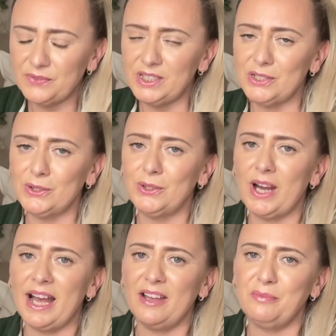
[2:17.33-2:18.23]
video,
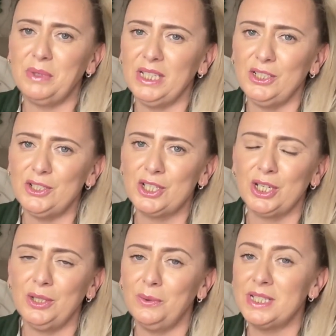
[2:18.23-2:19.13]
I've been
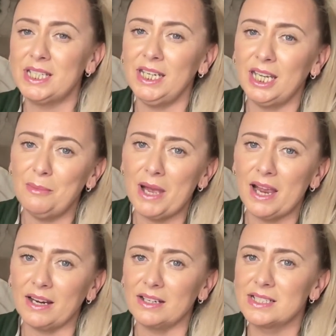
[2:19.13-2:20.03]
to
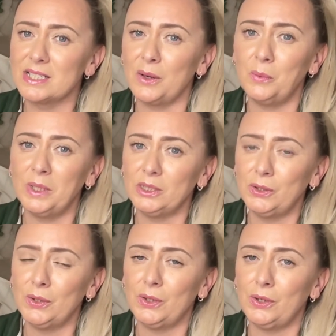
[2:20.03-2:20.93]
Tkmaxx,
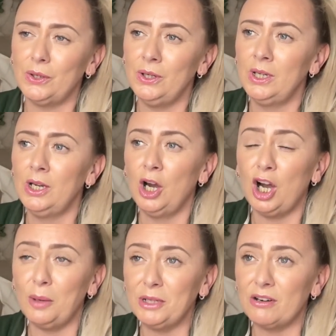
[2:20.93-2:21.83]
Wilko,
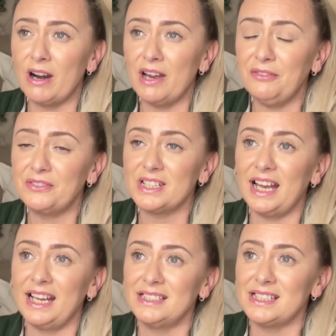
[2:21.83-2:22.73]
Hobbycraft,
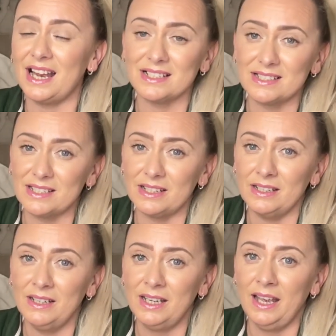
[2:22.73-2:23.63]
and Asda,
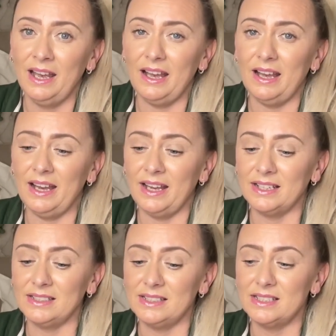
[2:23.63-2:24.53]

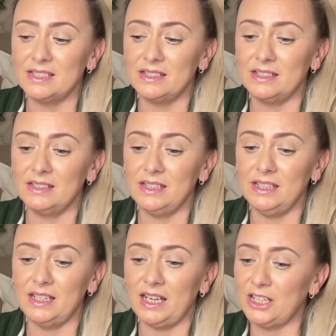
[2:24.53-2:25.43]
and
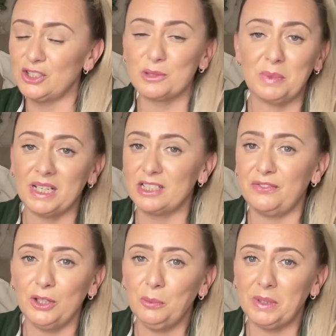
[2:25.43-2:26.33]
I just picked a
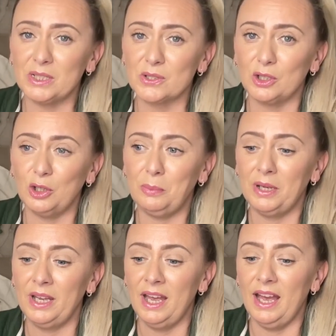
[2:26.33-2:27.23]
few bits up,
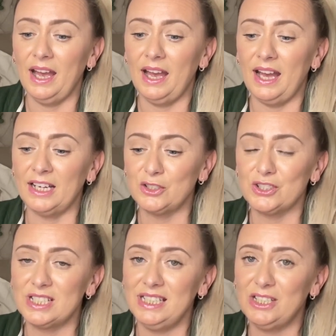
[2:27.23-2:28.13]
and I
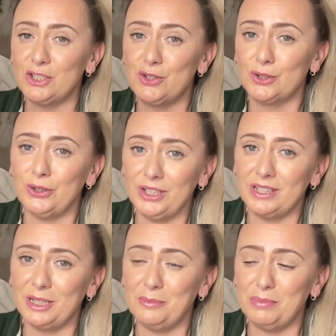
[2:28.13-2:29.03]
just need to show you
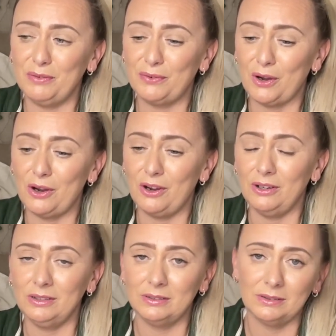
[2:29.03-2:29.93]
them before
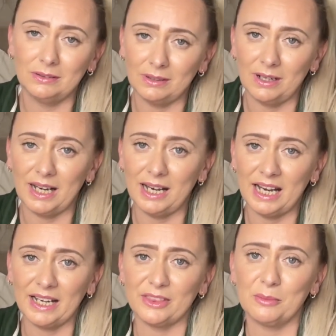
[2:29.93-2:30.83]
I
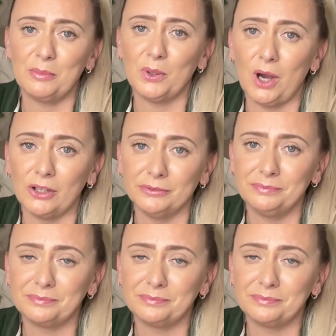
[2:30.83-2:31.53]
get them put out.